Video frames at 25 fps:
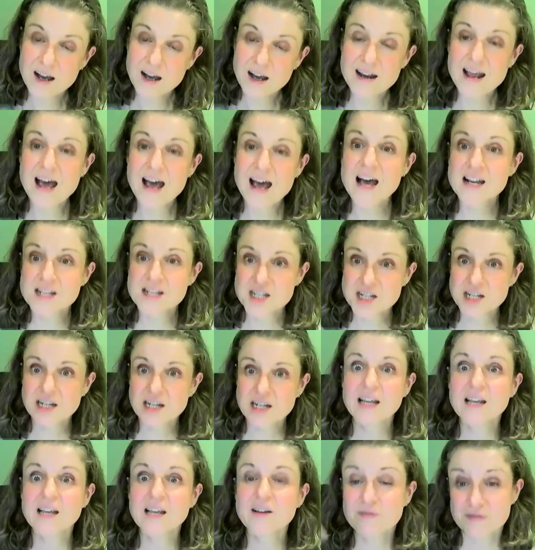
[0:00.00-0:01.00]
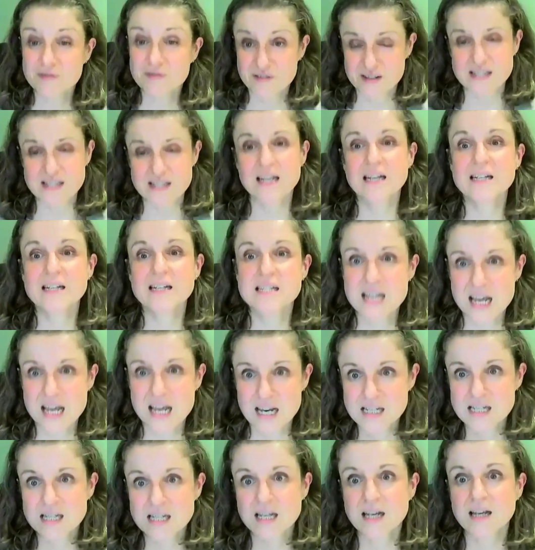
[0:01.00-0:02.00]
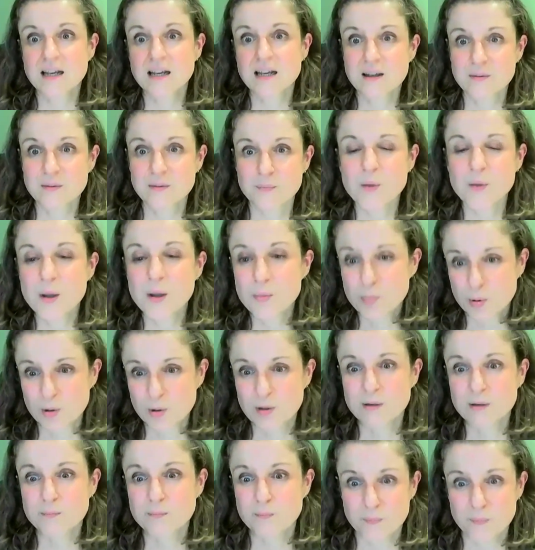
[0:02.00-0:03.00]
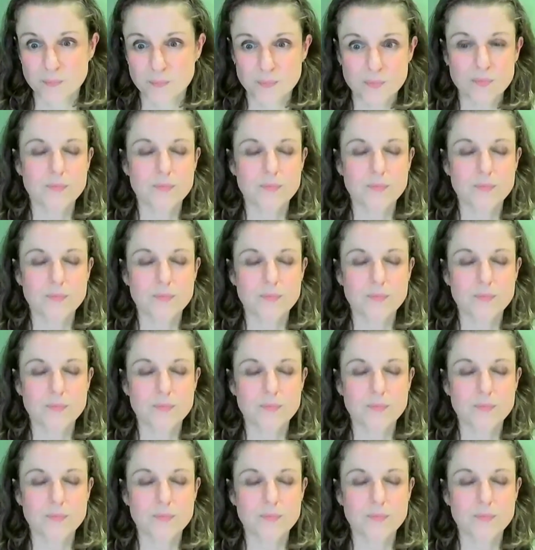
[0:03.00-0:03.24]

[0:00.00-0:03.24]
and actually facilitating people